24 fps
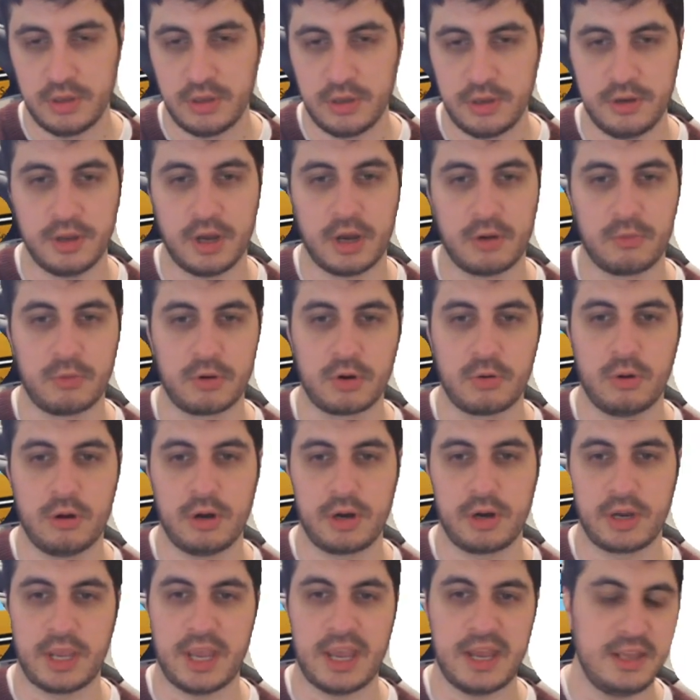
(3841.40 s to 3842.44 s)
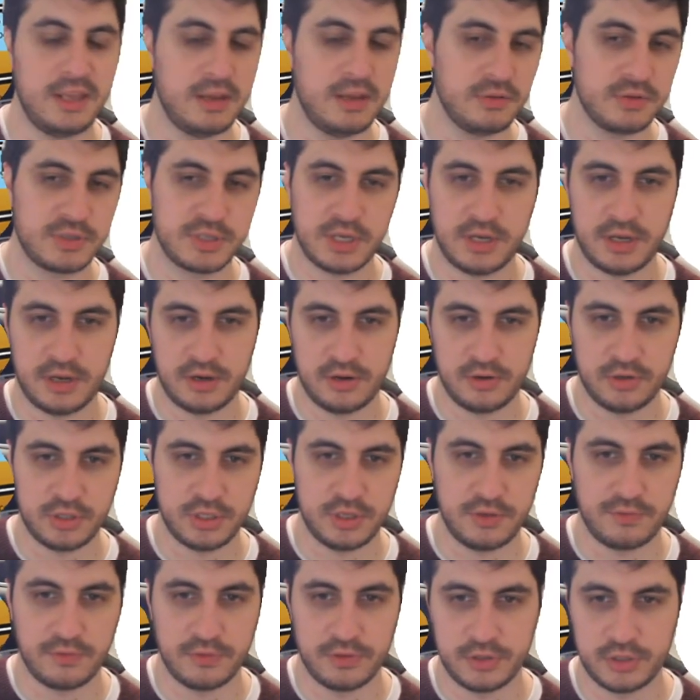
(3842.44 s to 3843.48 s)
not requiring any outside energy
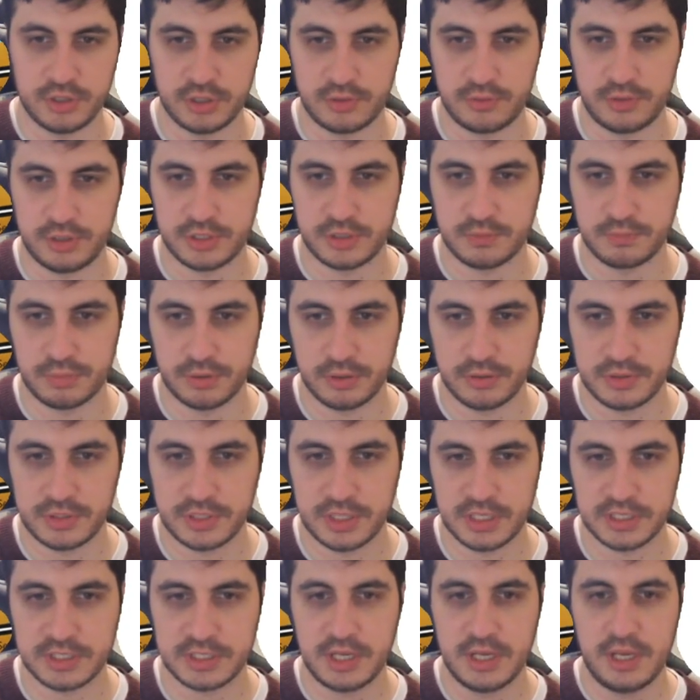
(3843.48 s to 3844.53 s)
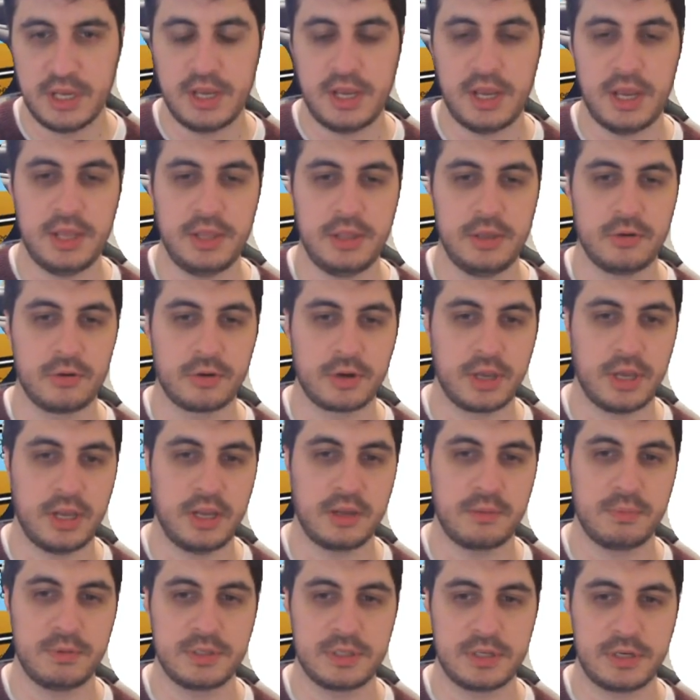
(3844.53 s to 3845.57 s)
for the generation process, and the
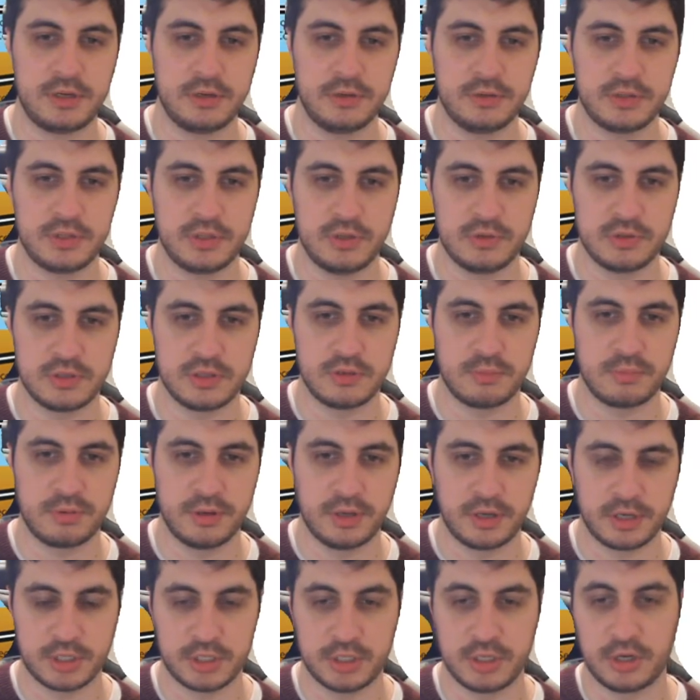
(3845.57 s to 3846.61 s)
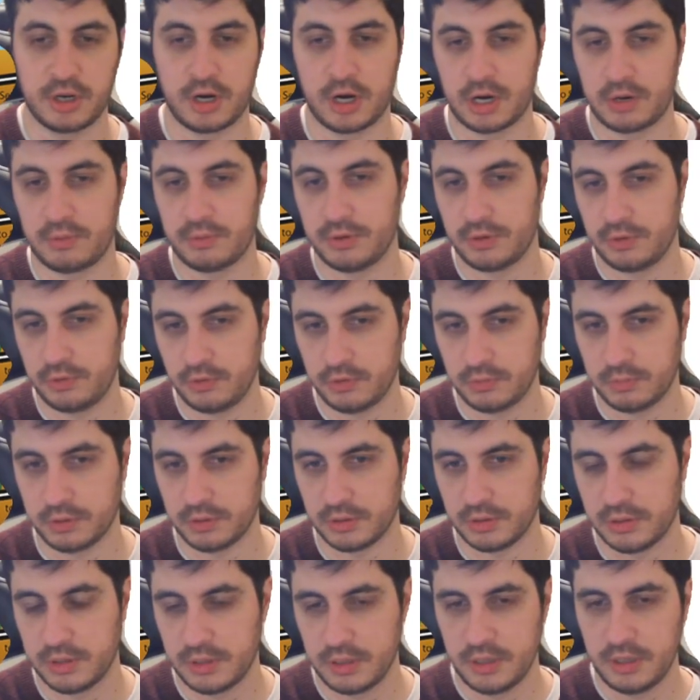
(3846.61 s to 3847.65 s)
organic materials used in the production are
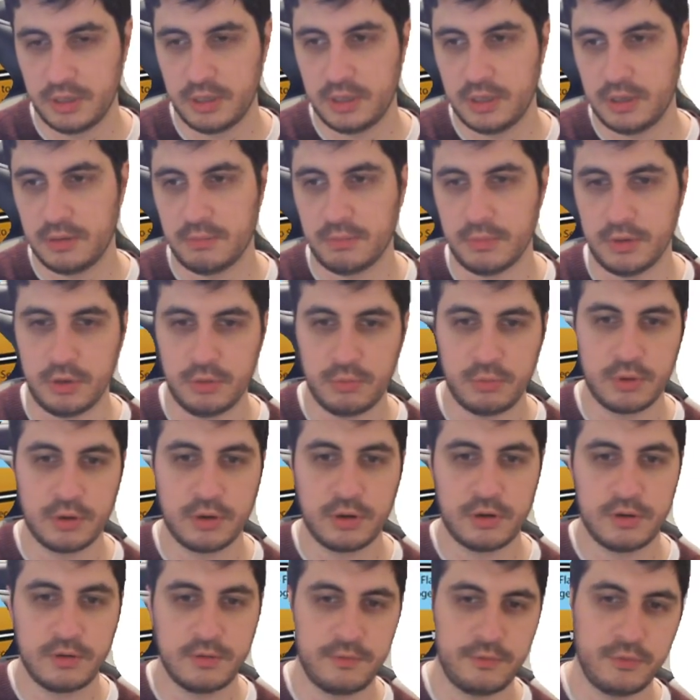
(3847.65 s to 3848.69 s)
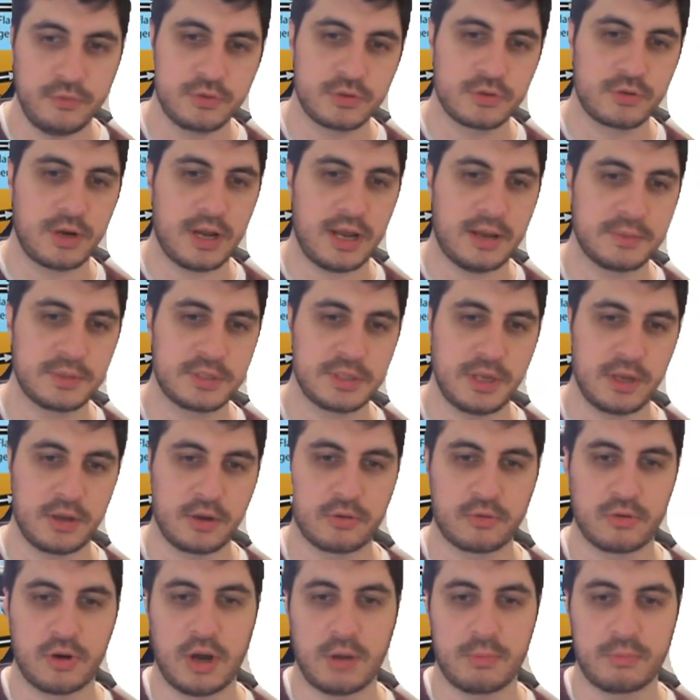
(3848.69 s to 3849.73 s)
renewable. Manure, food scraps, and
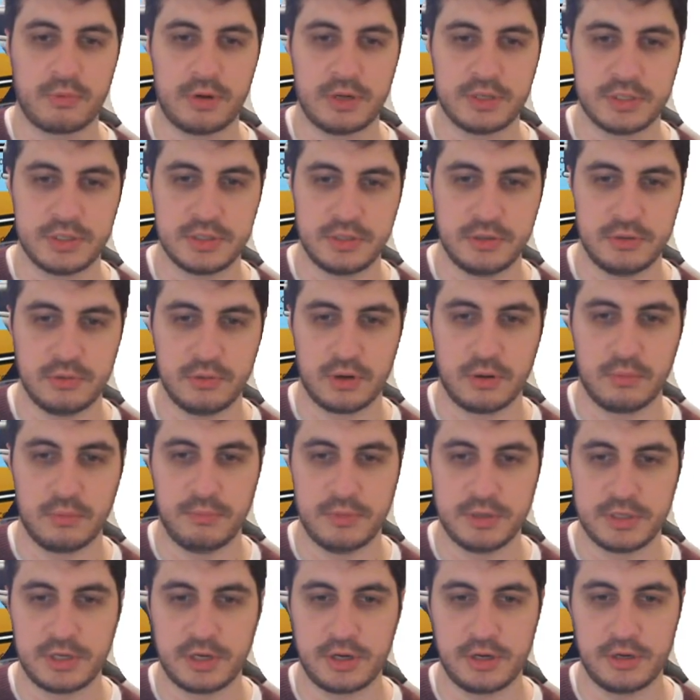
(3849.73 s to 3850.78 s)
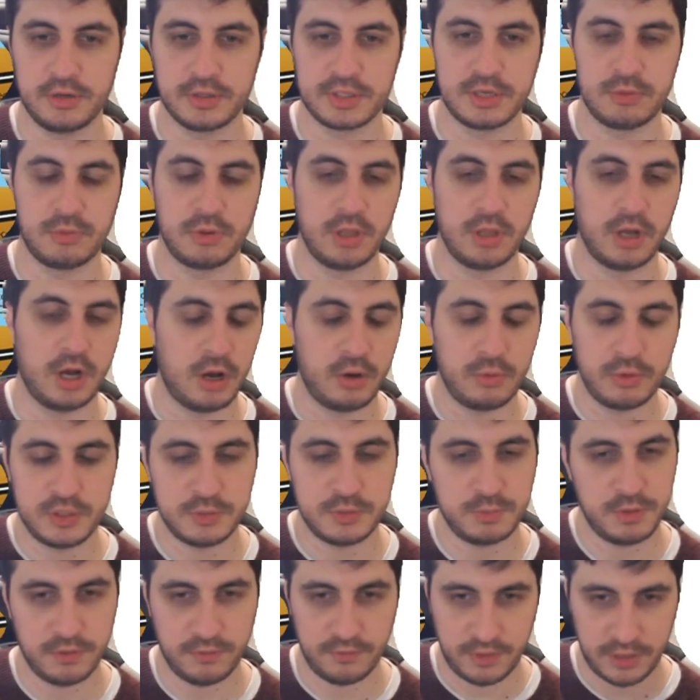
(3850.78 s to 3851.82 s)
crop residue are materials that will always
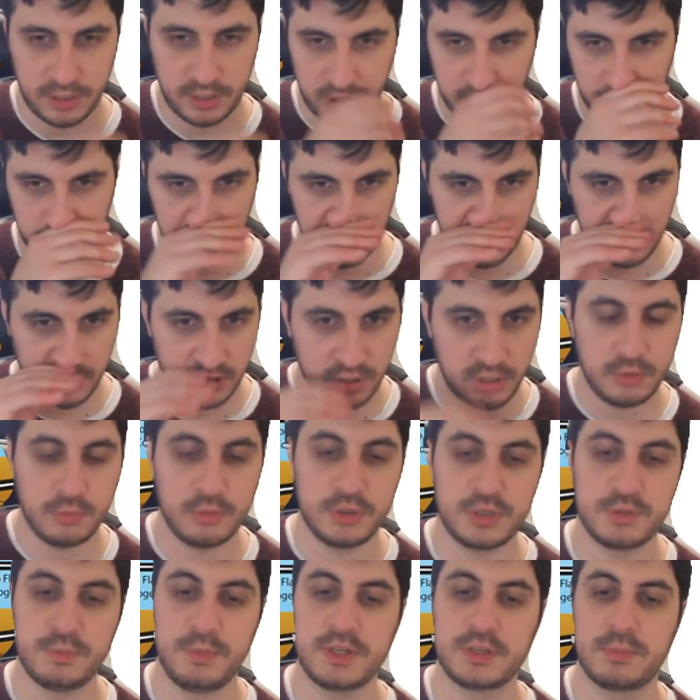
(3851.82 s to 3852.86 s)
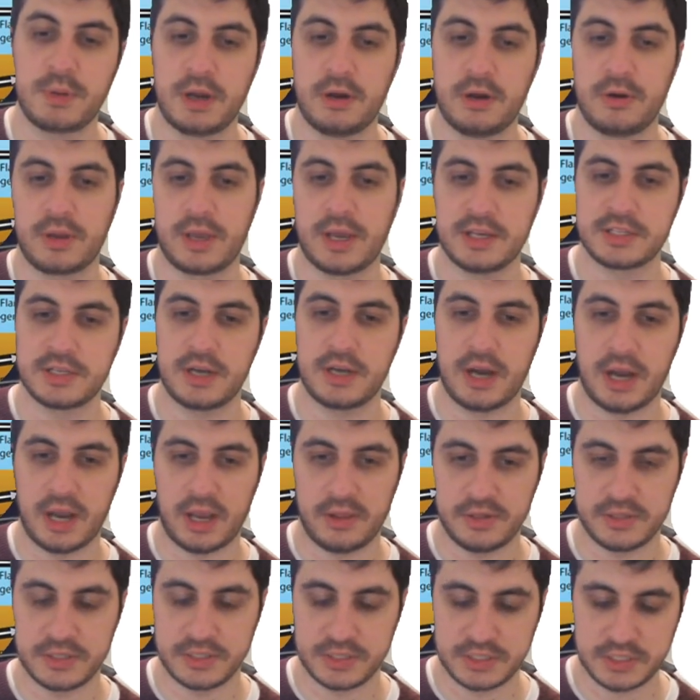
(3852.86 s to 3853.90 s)
be available, which makes biogas a
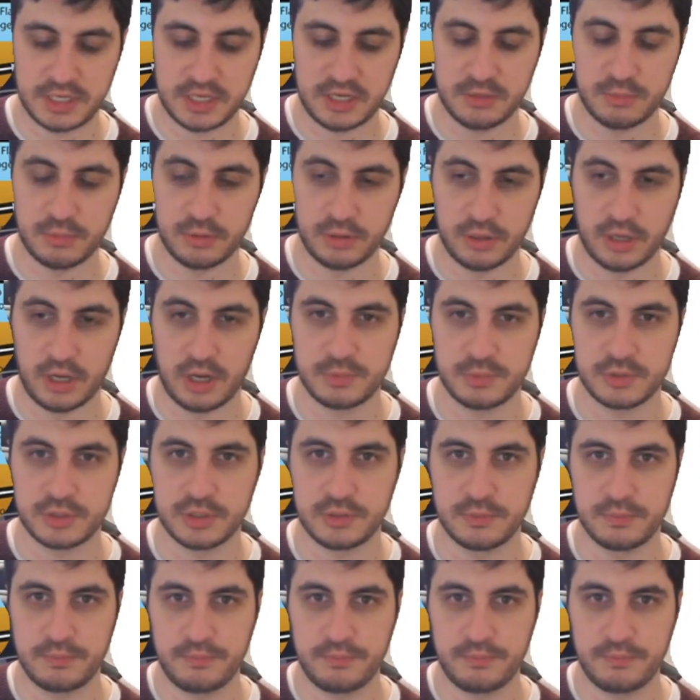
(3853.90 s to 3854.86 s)
highly sustainable option.